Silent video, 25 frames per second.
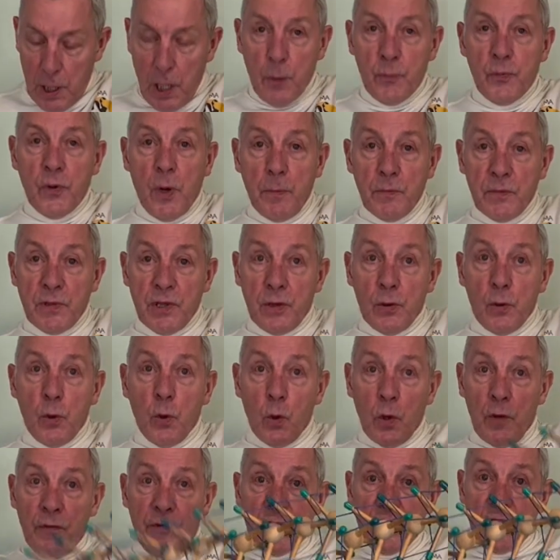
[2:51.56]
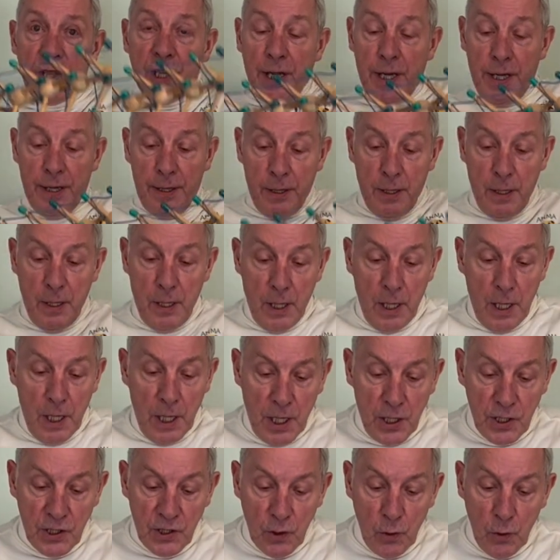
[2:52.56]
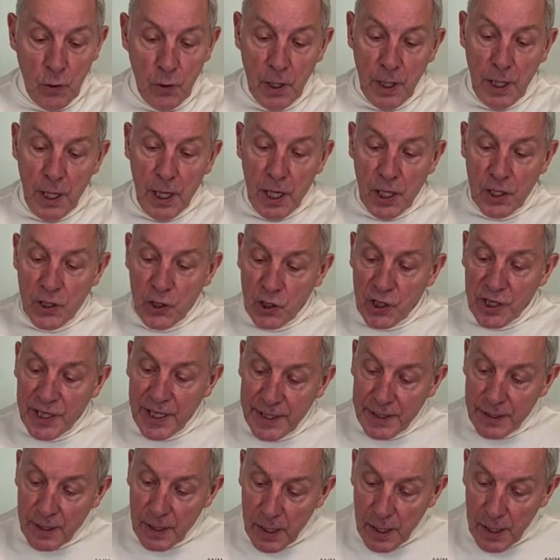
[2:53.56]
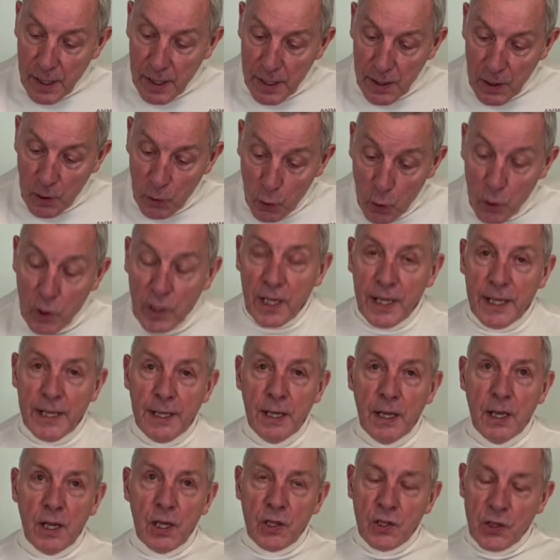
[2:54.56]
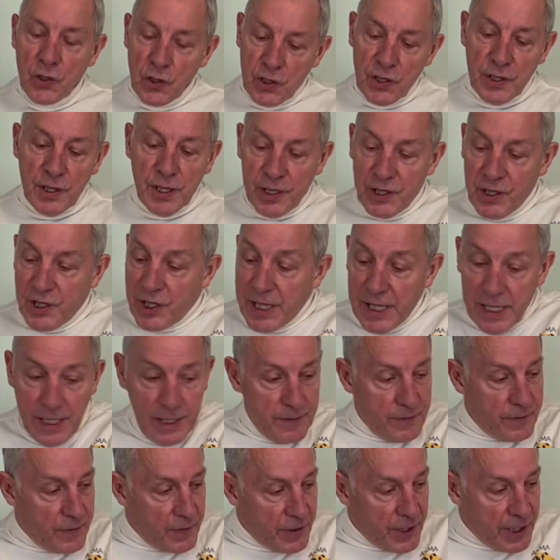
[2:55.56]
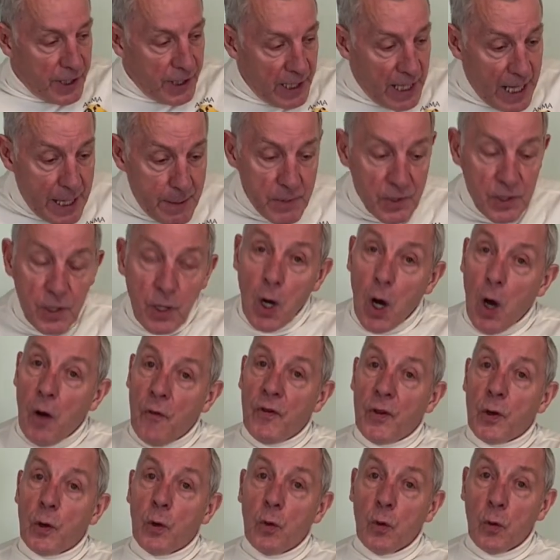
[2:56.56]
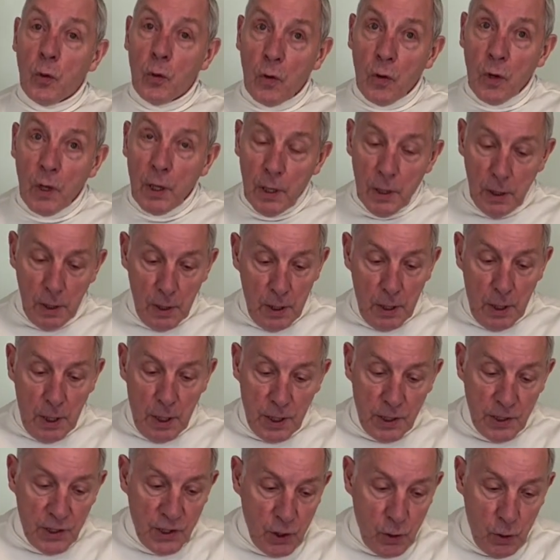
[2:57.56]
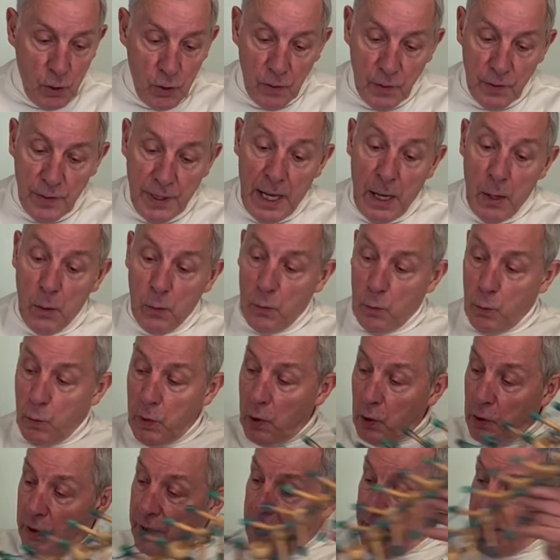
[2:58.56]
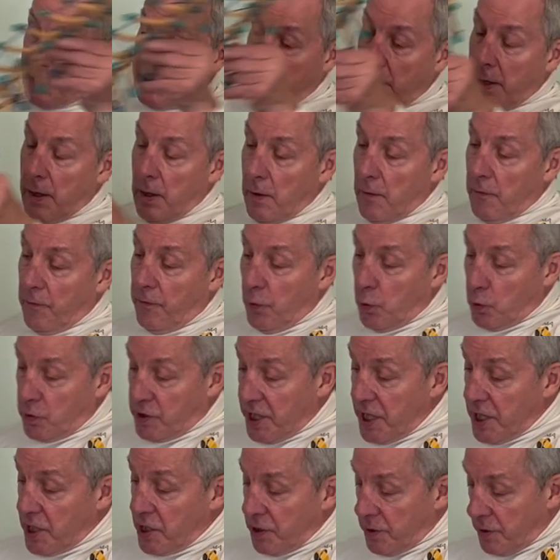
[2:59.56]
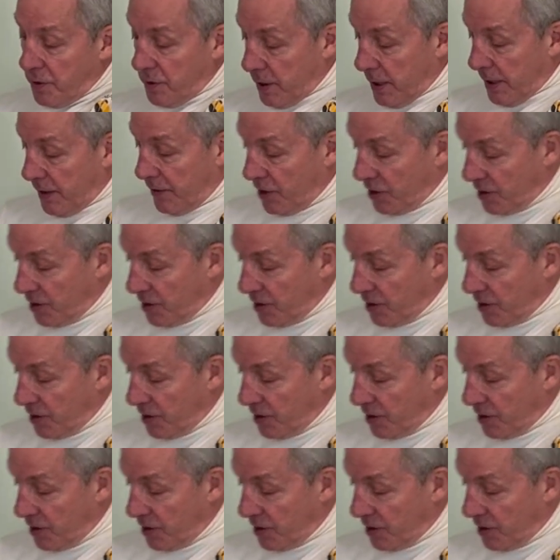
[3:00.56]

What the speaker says: a problem to the whole of the chain. And so adjusting locally doesn't achieve the alignment of the whole. And so now we're looking at flotation in the